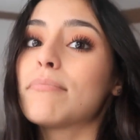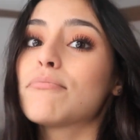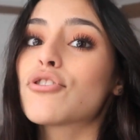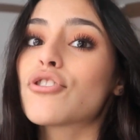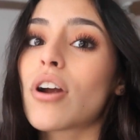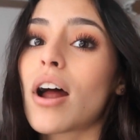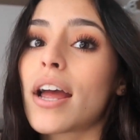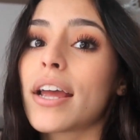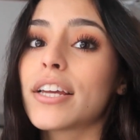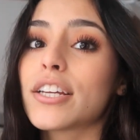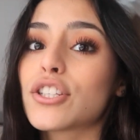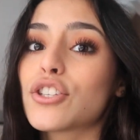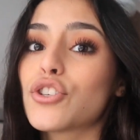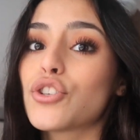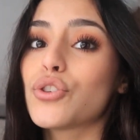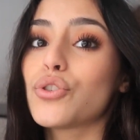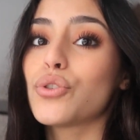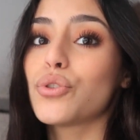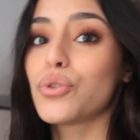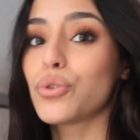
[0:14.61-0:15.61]
I'm trying
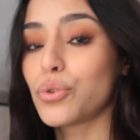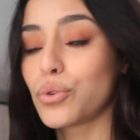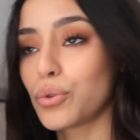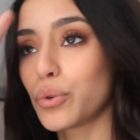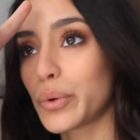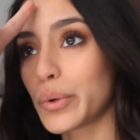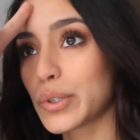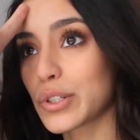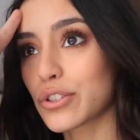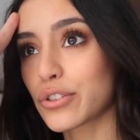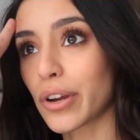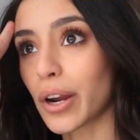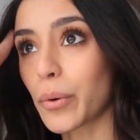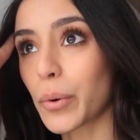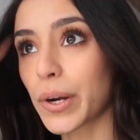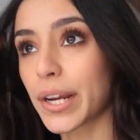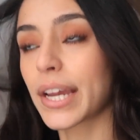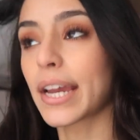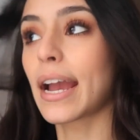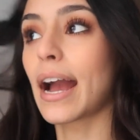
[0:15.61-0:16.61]
to
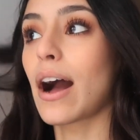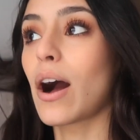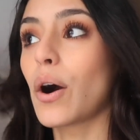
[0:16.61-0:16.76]
start working